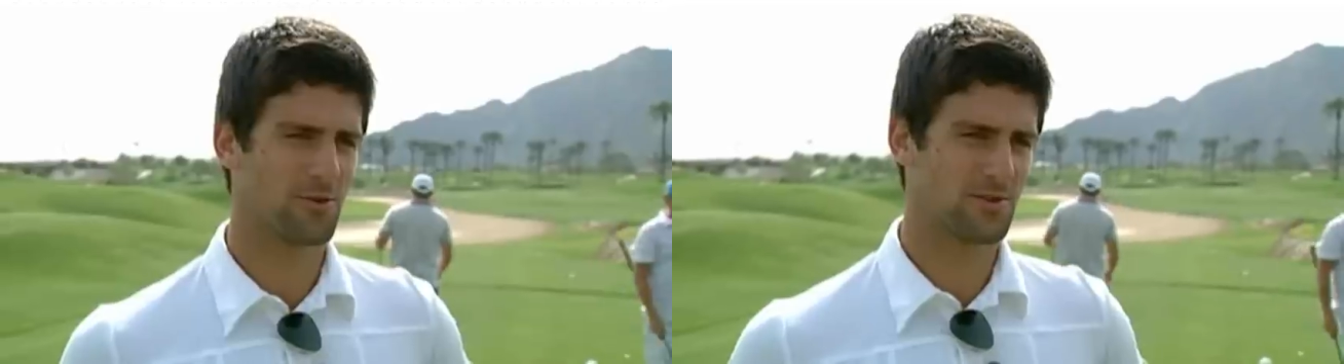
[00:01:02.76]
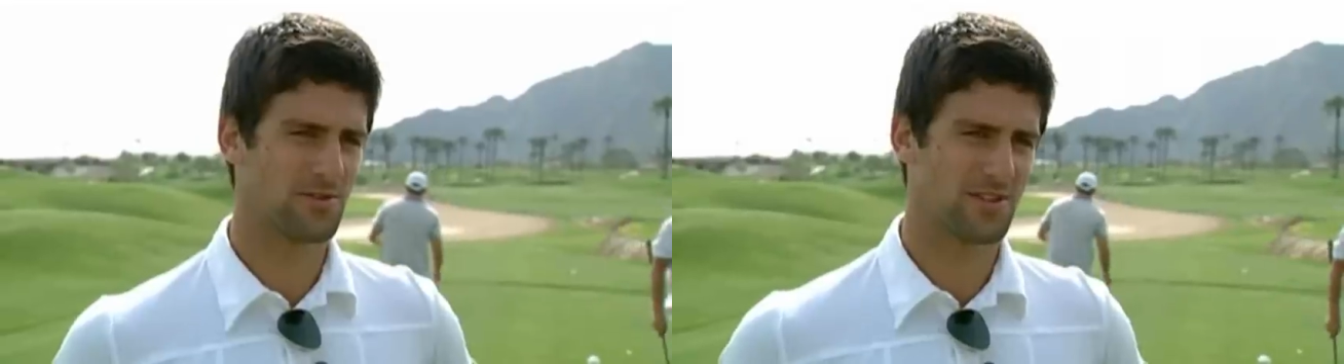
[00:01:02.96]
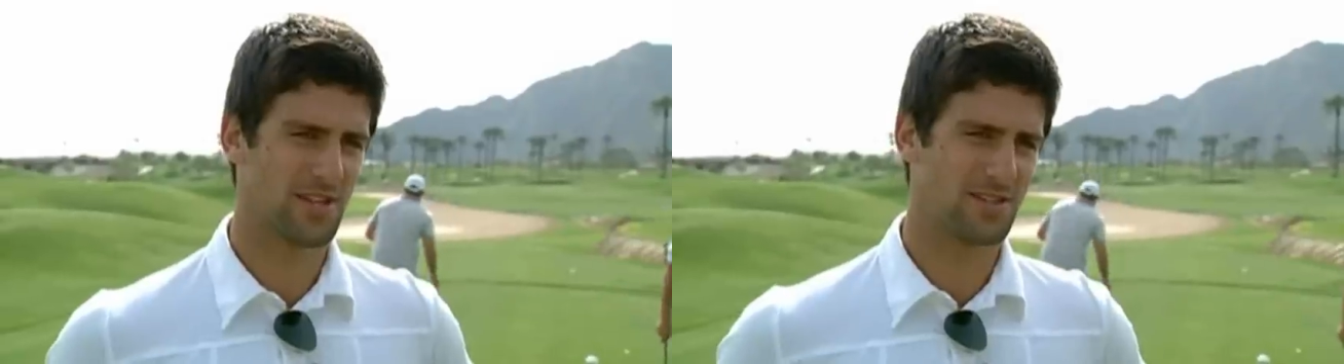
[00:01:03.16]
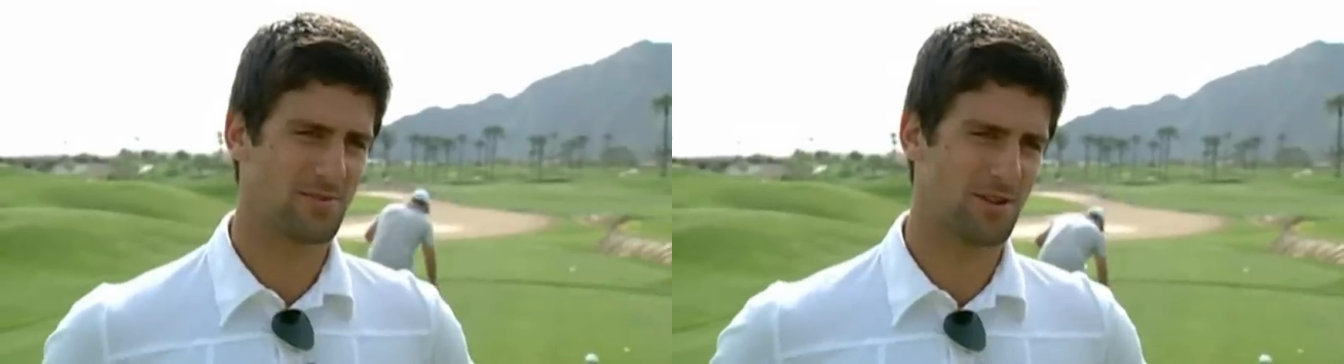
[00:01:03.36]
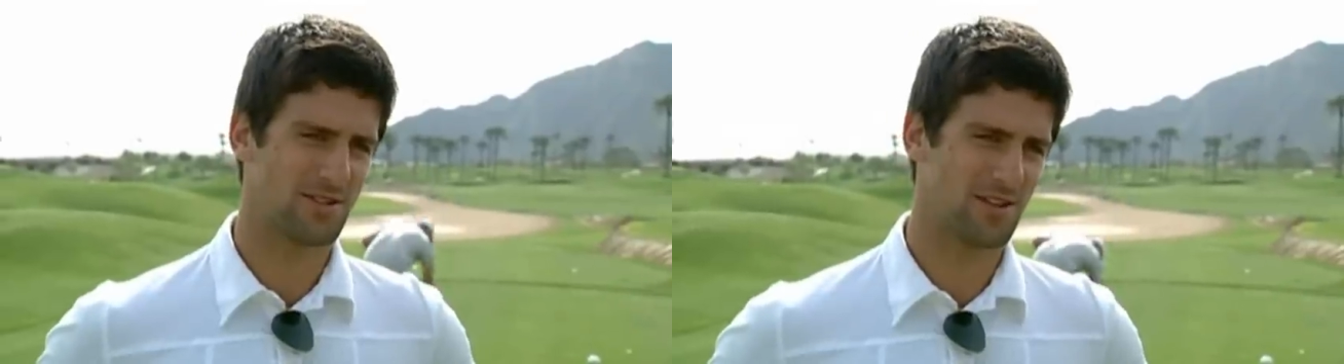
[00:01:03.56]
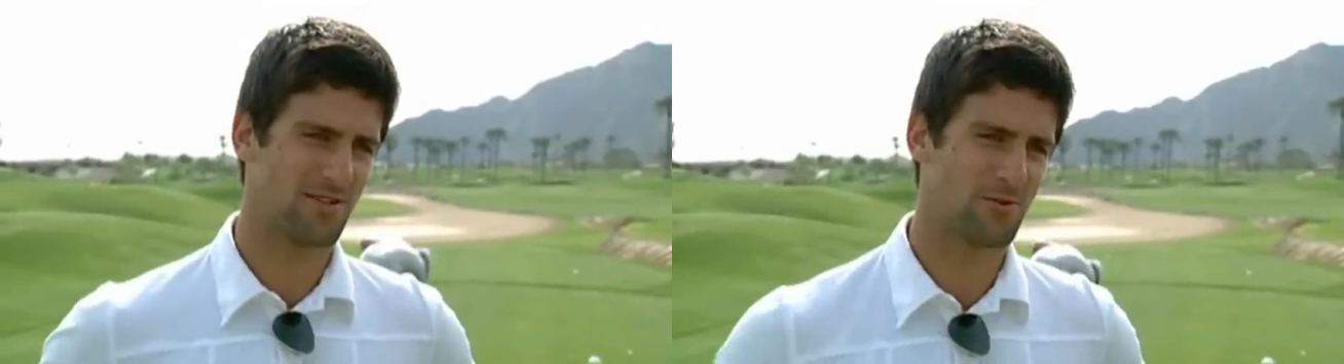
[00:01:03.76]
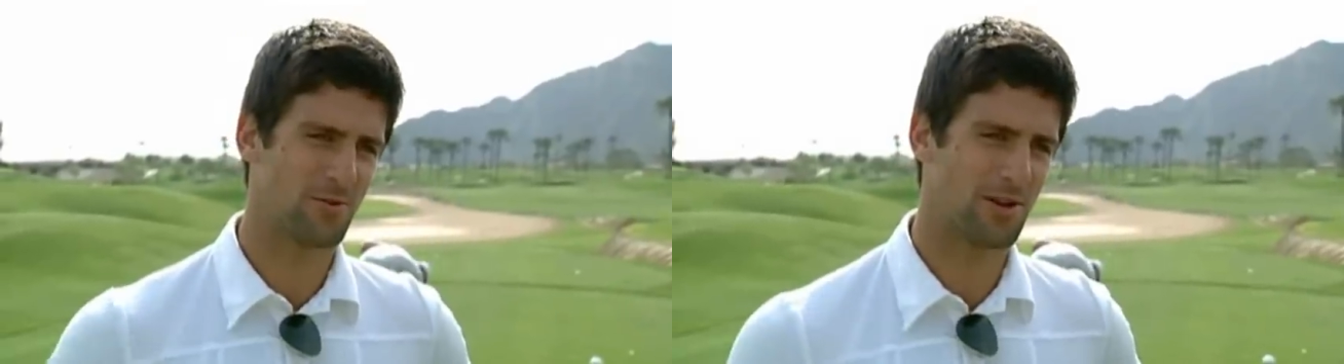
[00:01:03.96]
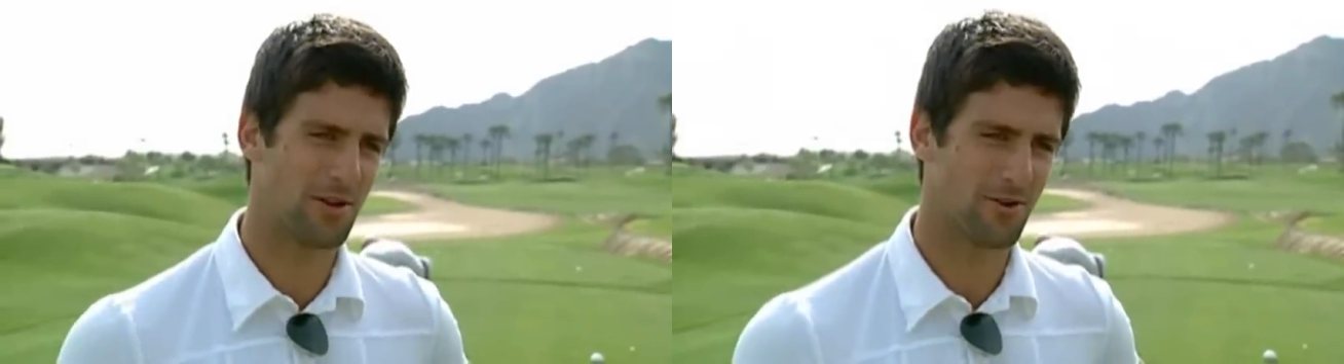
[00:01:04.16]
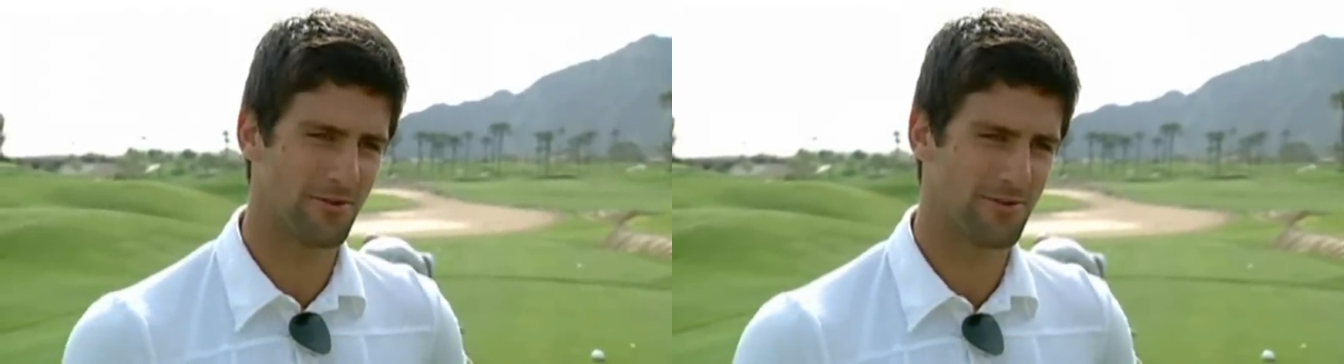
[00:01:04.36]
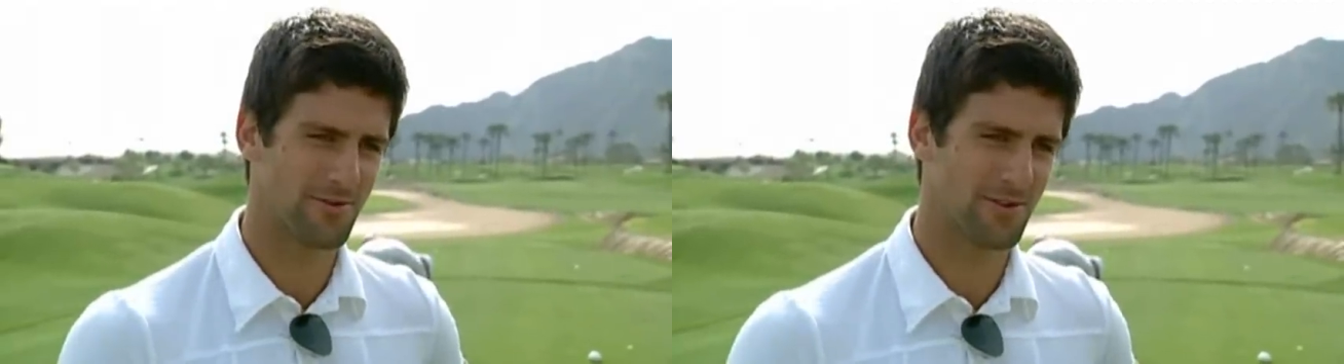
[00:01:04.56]
most of the tennis players love to play
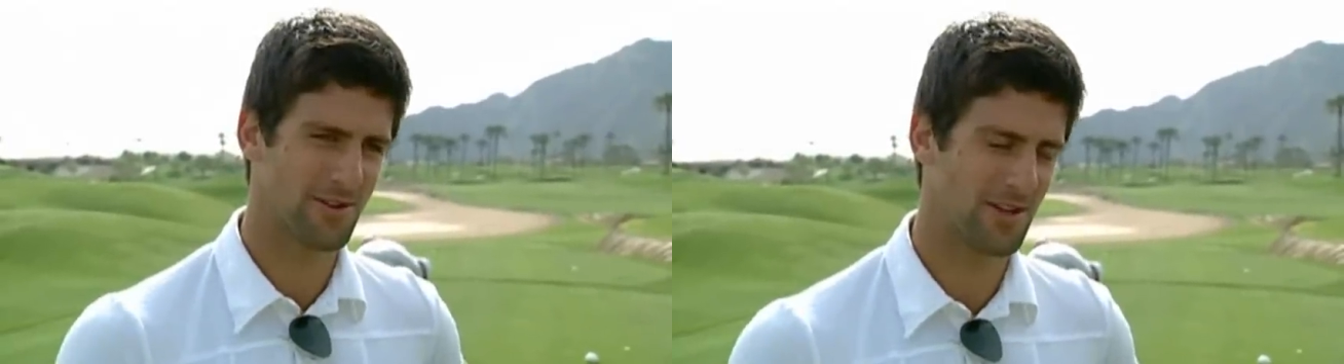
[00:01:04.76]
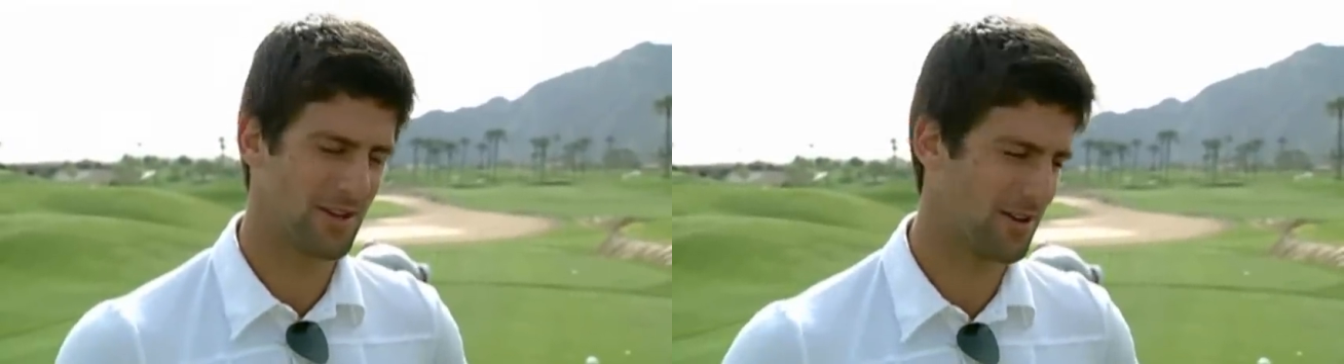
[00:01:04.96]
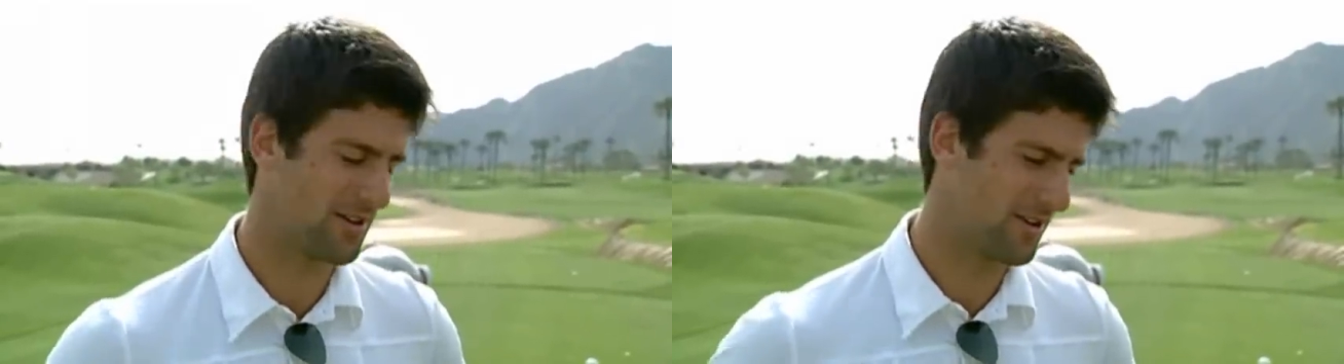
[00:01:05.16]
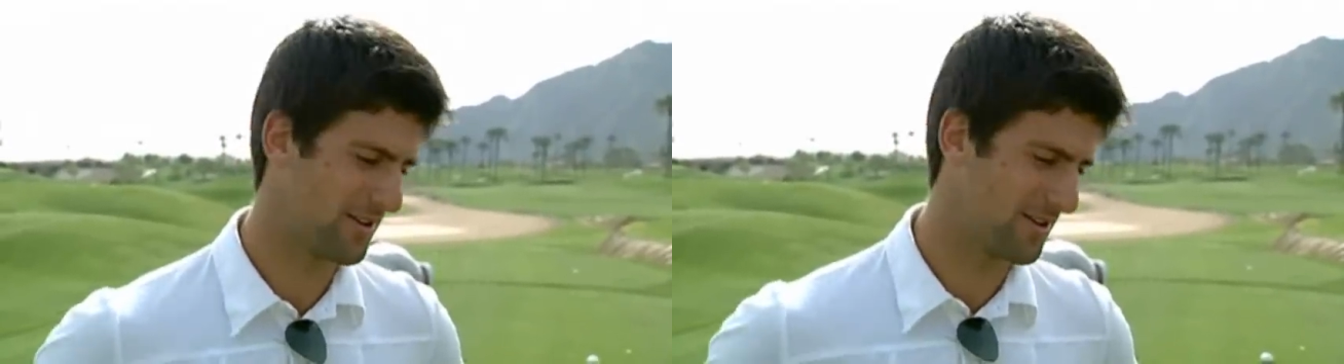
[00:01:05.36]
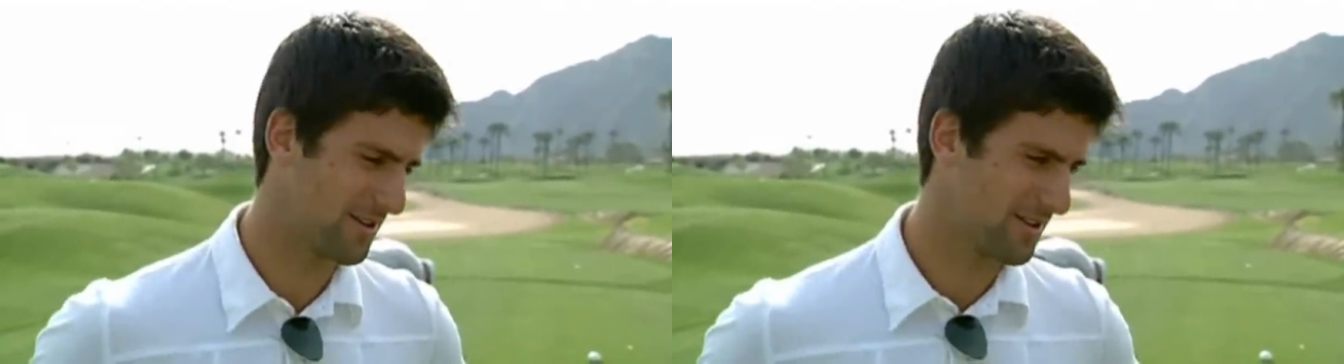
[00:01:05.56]
golf, and uh,